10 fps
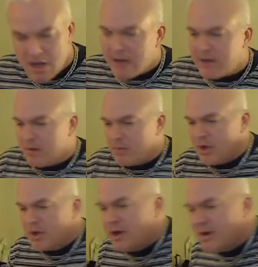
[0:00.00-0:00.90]
and then when
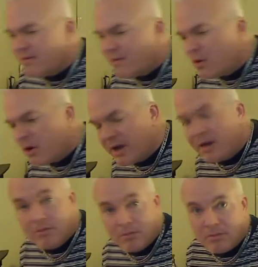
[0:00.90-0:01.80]
you can afford
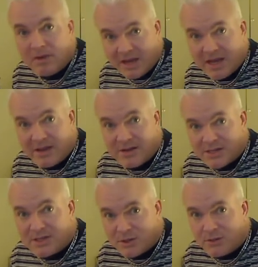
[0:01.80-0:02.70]
it, again,
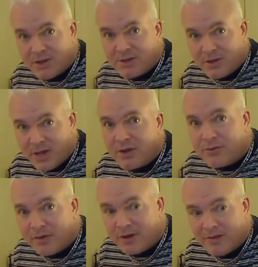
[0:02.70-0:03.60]
this is only to the
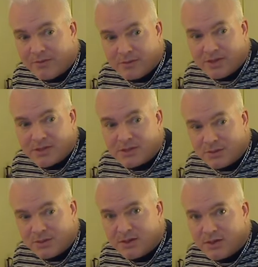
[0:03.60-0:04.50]
entry level, this is
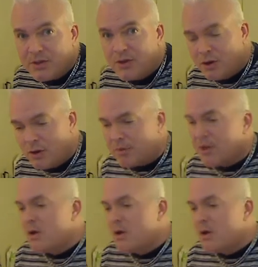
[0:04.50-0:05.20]
only to the noob.